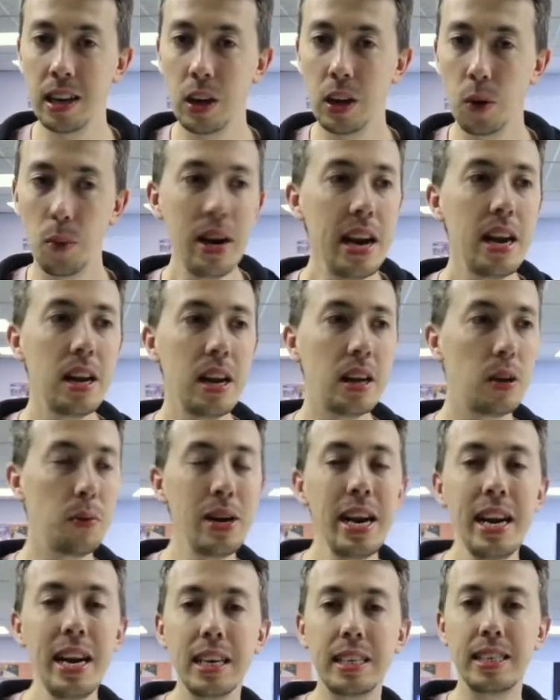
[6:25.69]
We need
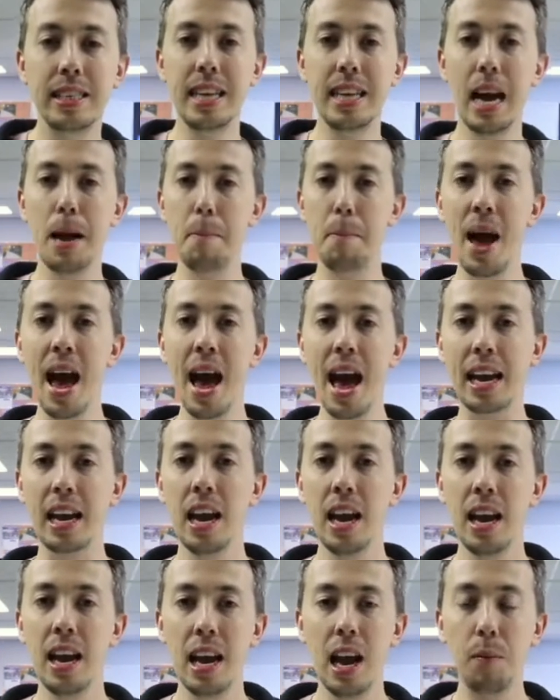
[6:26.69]
to set back.
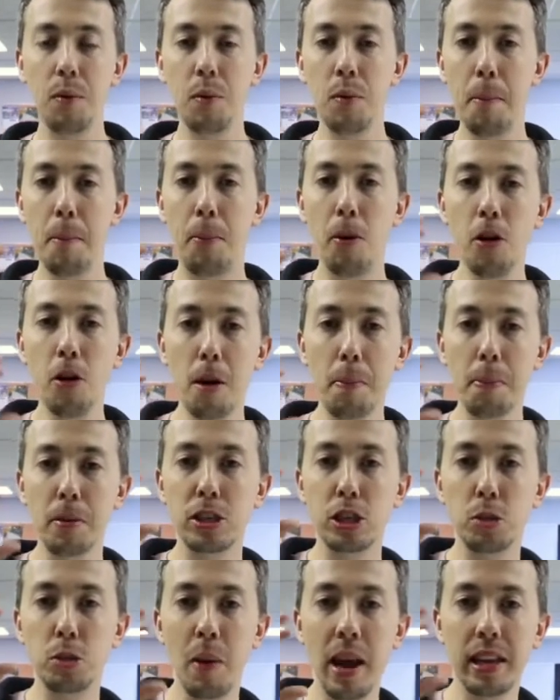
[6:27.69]
And when we put our
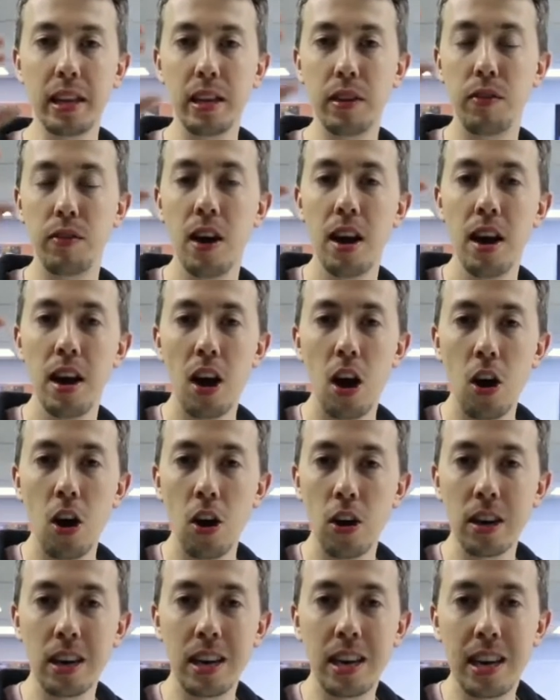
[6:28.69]
perspective
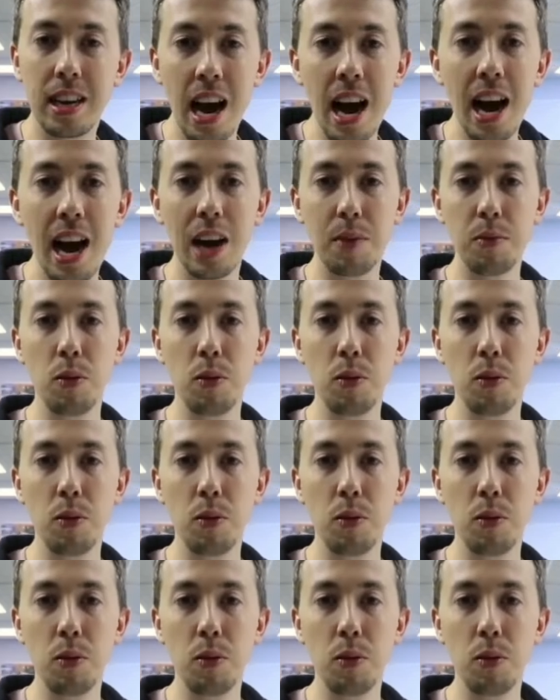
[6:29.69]
on God,